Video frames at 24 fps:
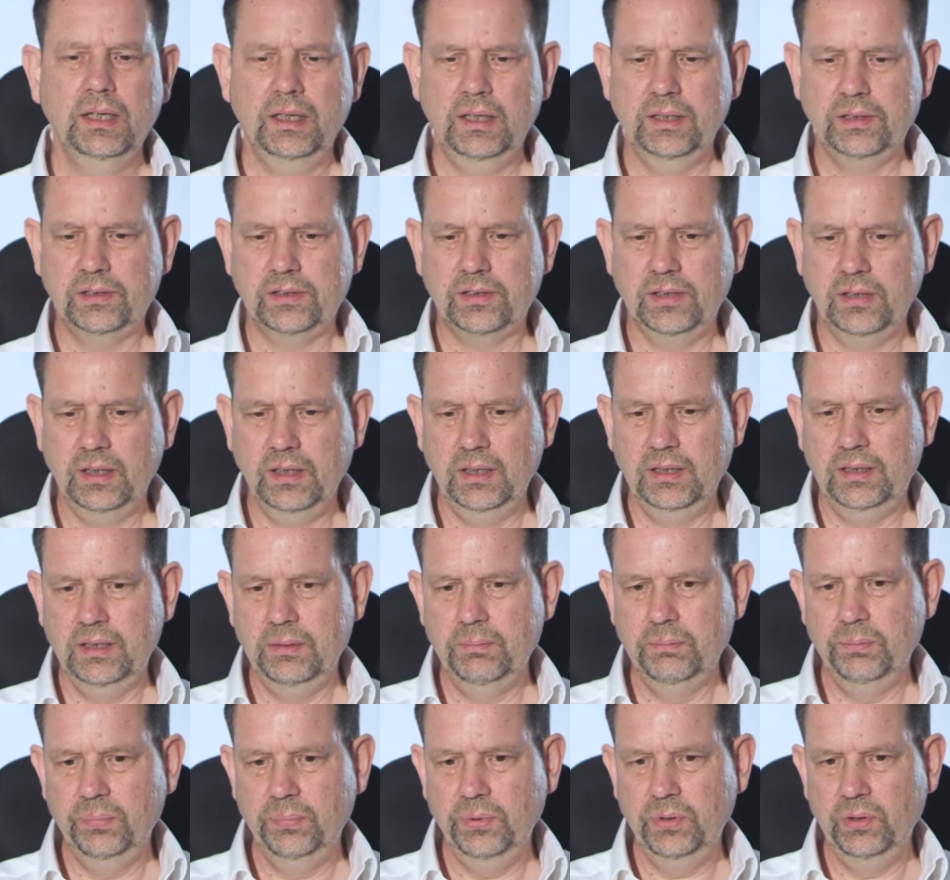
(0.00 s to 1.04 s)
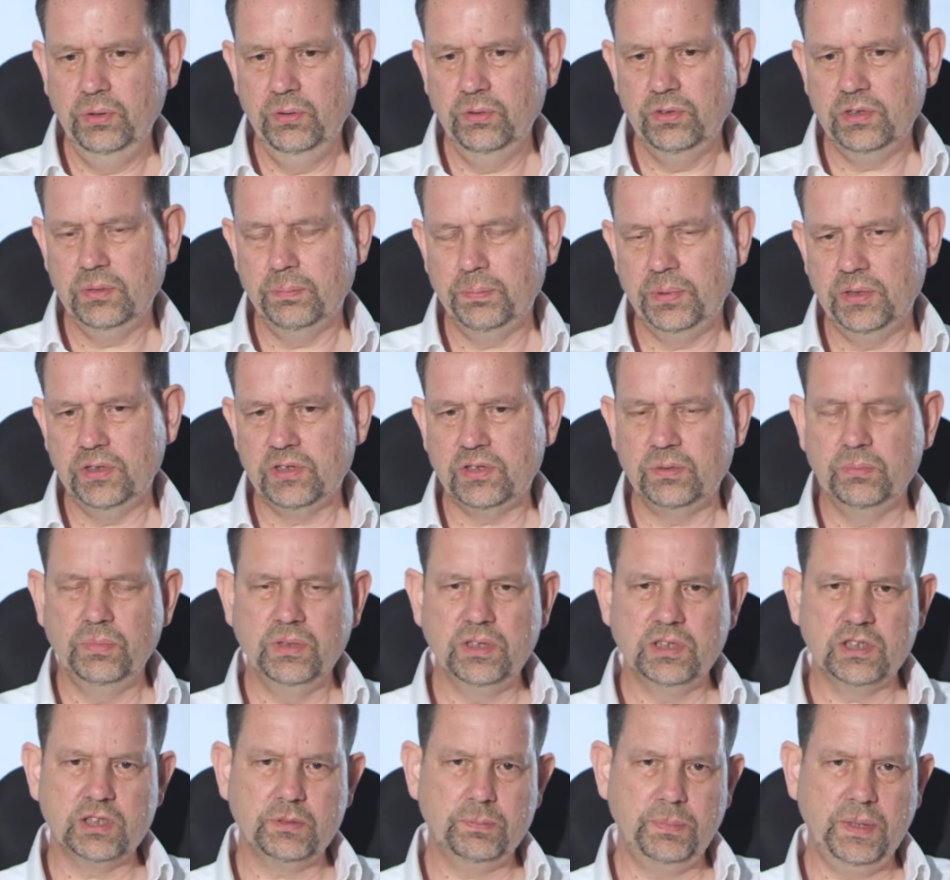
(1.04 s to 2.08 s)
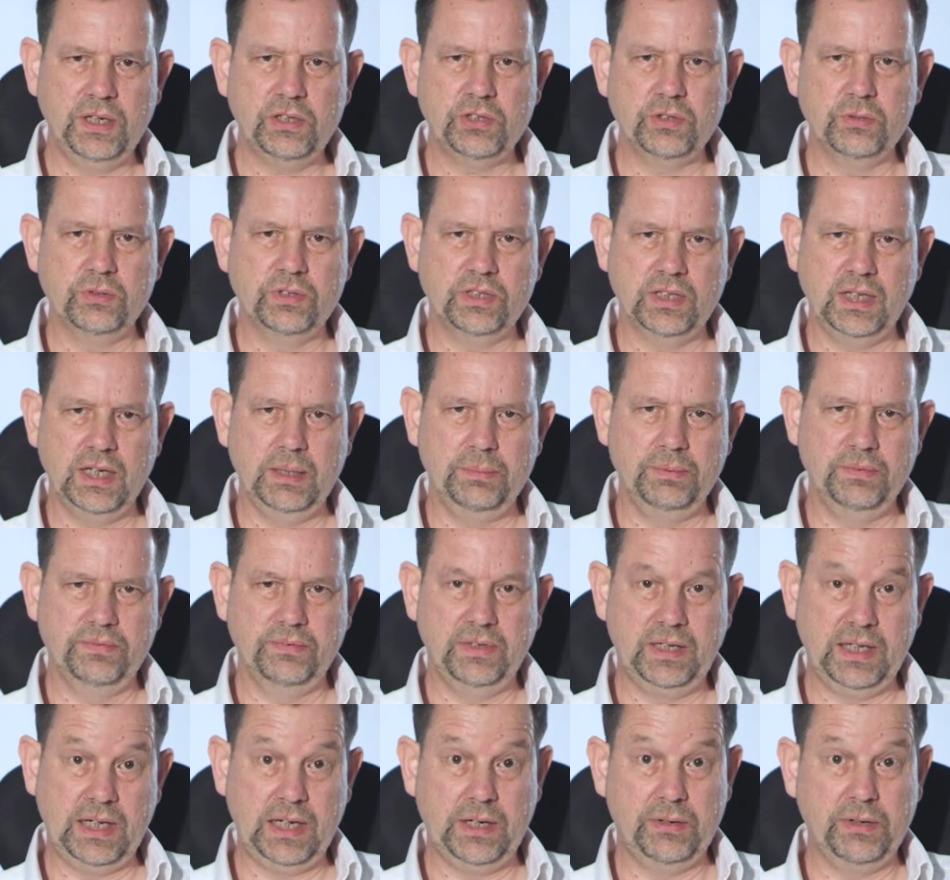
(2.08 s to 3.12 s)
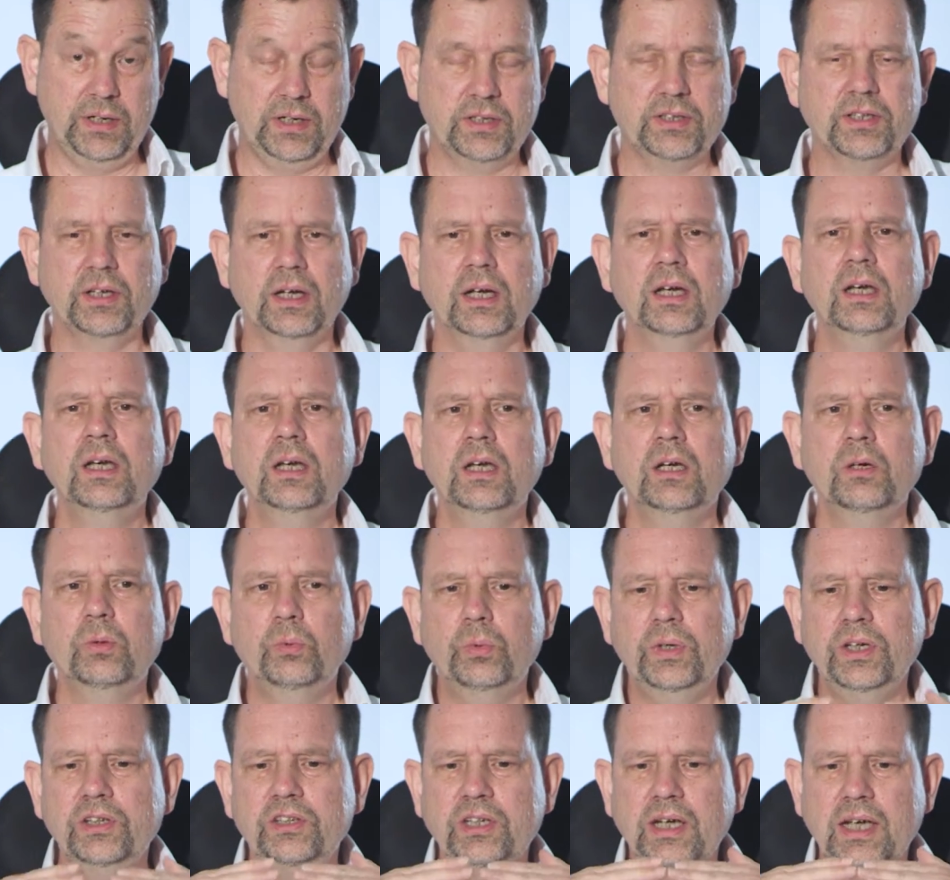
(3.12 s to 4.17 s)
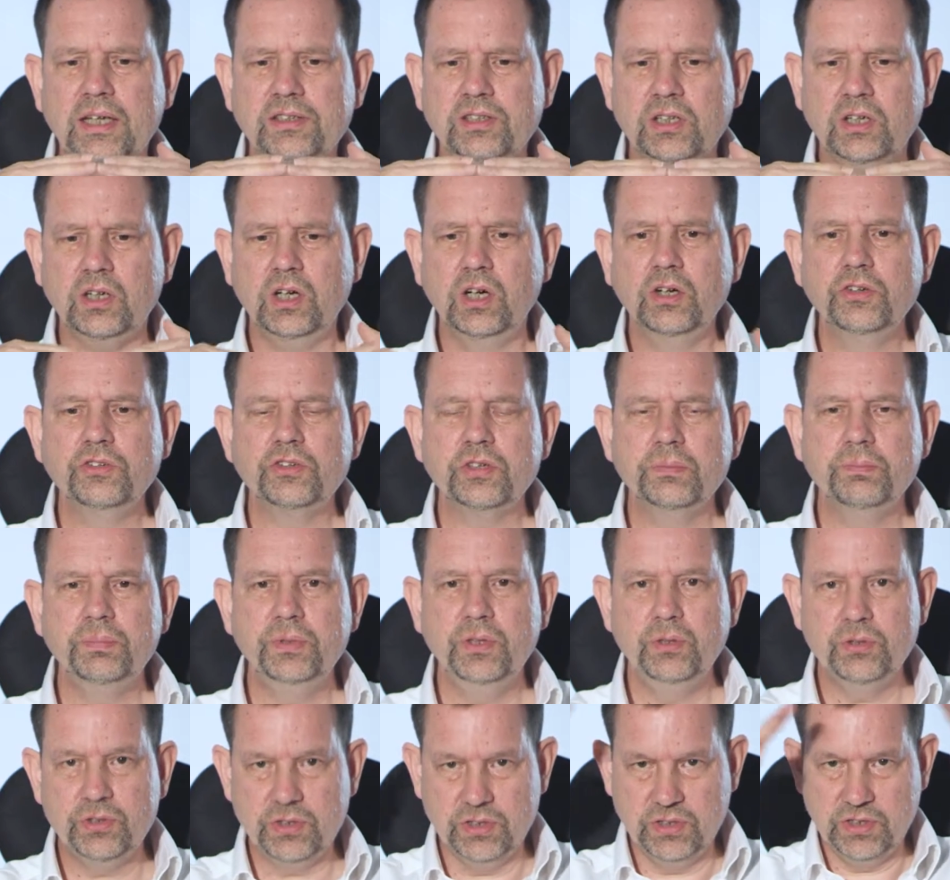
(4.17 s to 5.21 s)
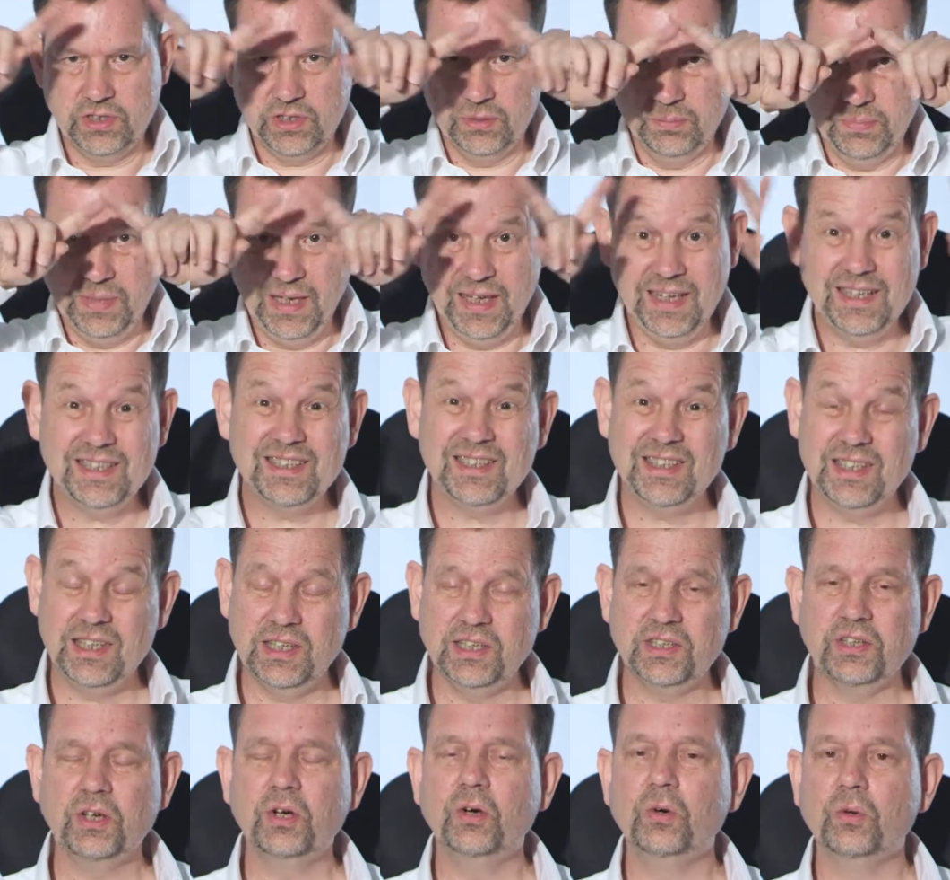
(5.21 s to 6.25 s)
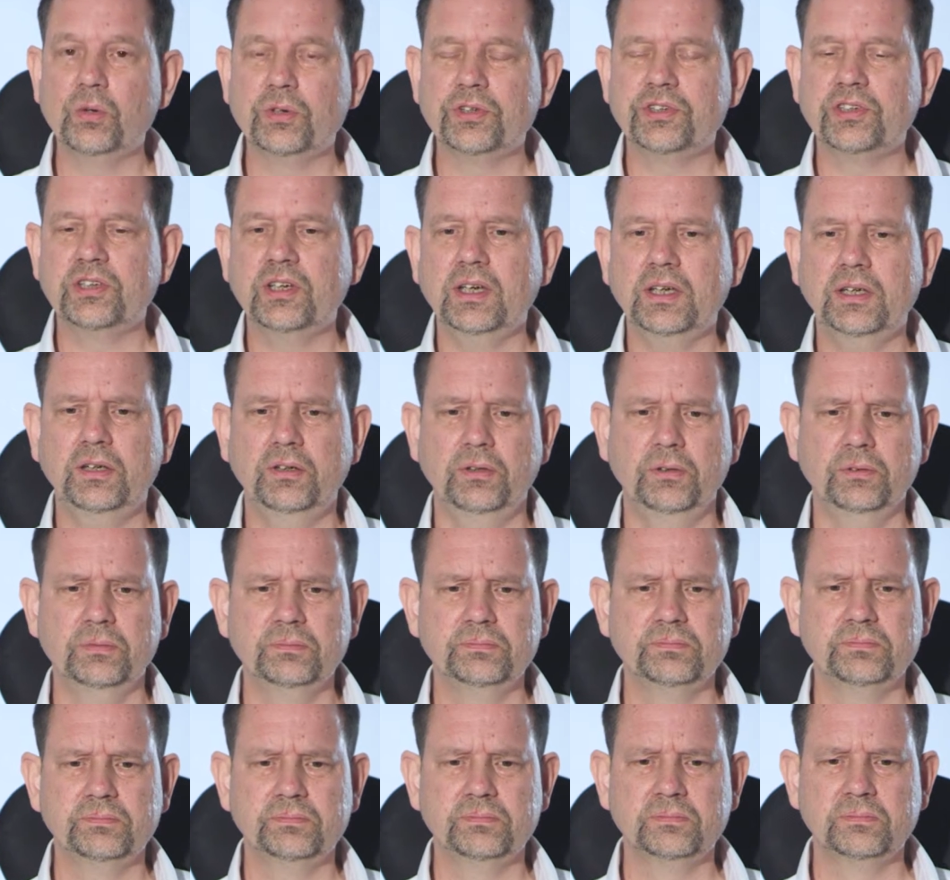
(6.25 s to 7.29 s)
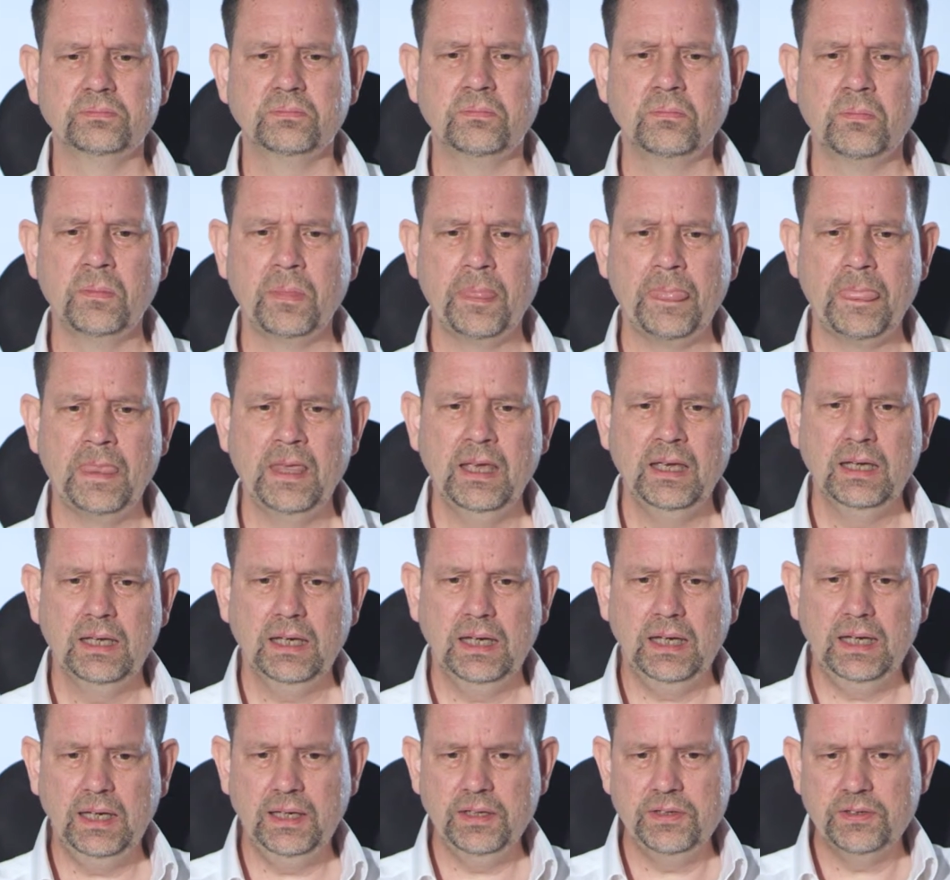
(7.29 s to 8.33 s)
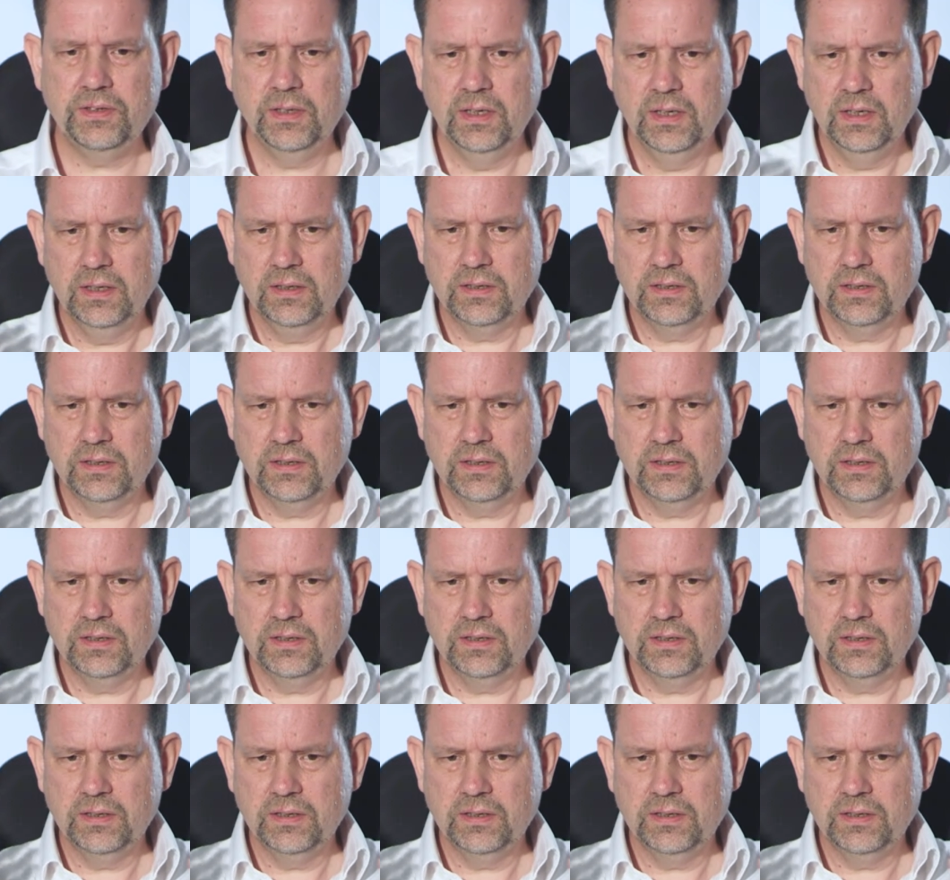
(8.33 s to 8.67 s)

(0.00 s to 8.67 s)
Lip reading: it imbues a person with a special type of character which has a contribution to make to this whole cycle. And